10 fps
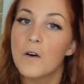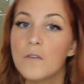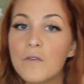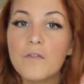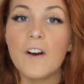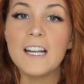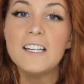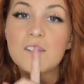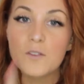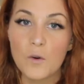
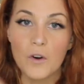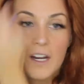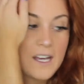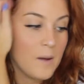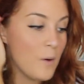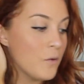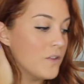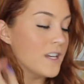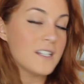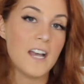Funny story about
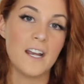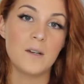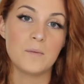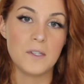this item